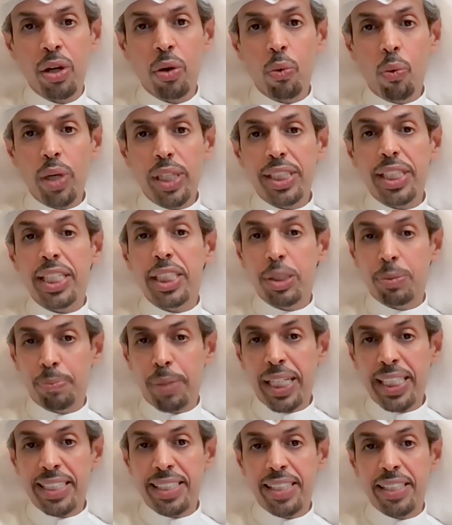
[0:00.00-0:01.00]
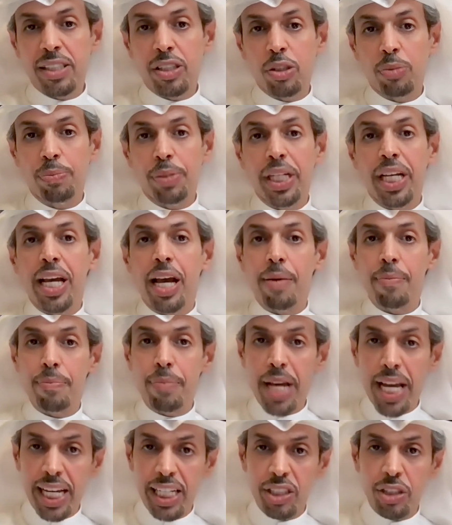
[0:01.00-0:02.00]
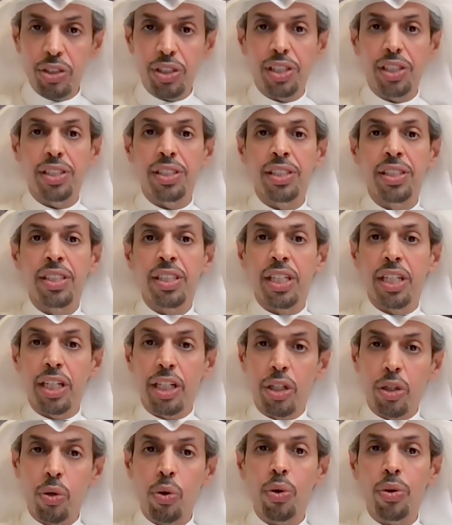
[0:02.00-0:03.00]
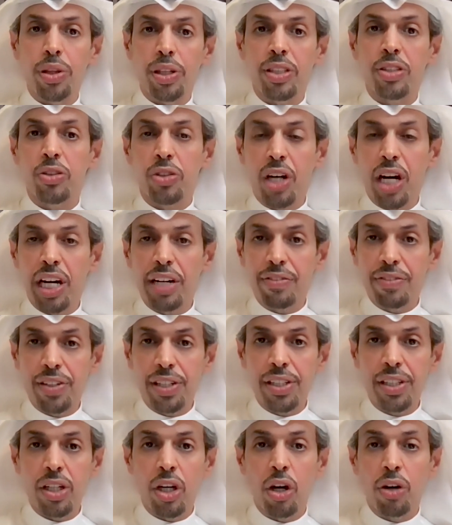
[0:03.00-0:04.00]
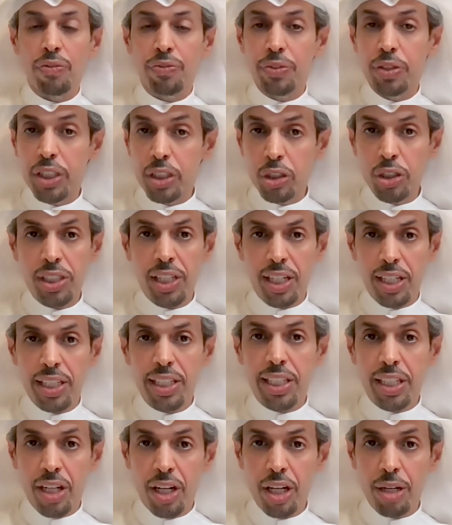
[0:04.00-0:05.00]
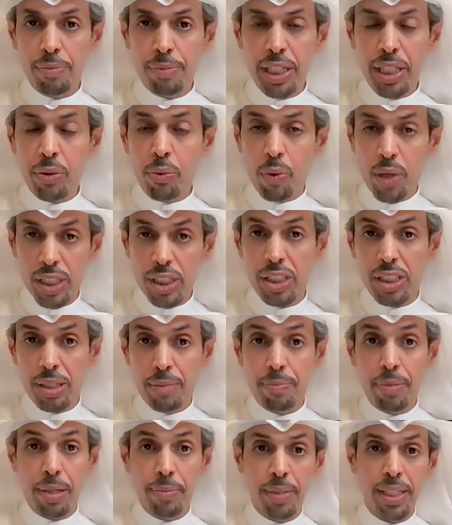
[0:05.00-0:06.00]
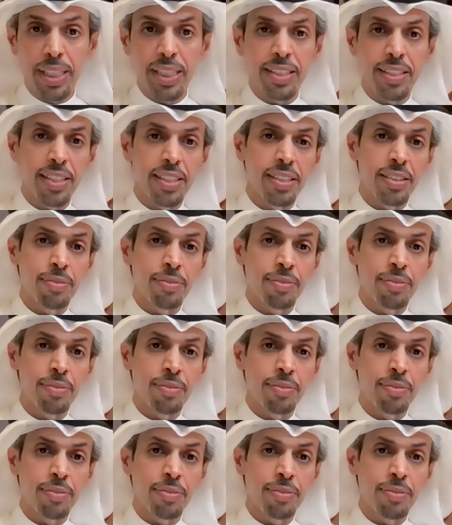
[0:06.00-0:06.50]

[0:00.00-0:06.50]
which is expected to be a major growth driver of digital economy once implemented.